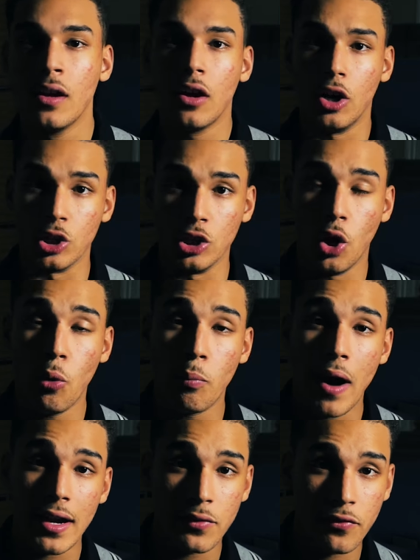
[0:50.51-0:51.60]
a low
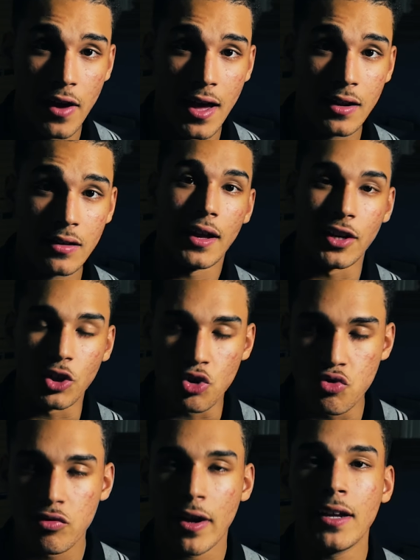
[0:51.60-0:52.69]
body fat and
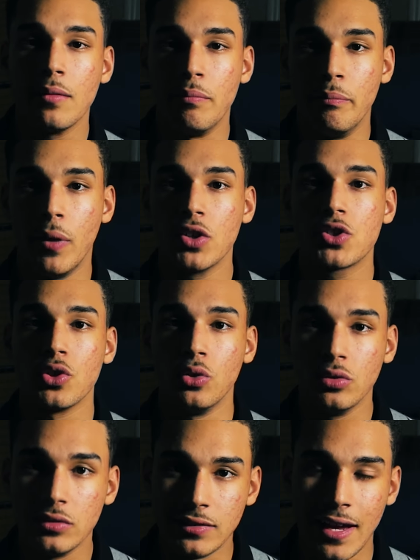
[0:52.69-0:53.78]
great muscle
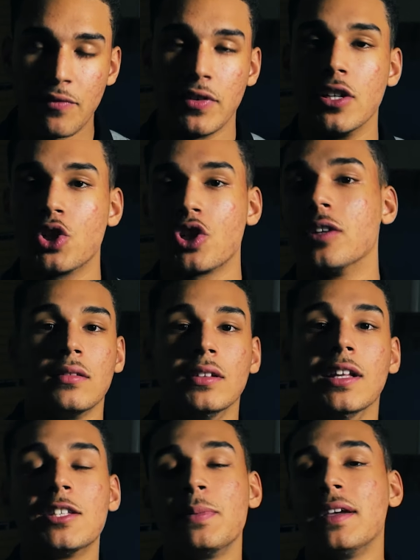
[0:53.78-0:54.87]
definition.
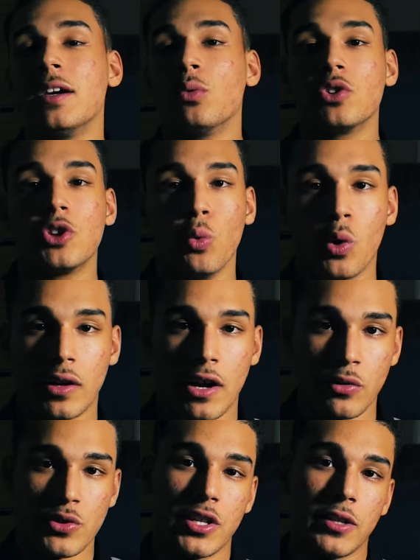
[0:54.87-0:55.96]
Let's begin with the workout
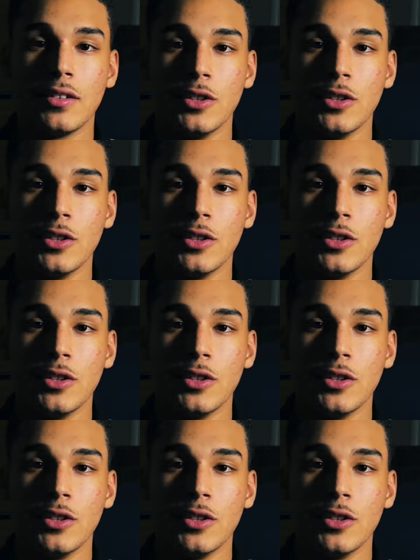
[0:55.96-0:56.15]
routine.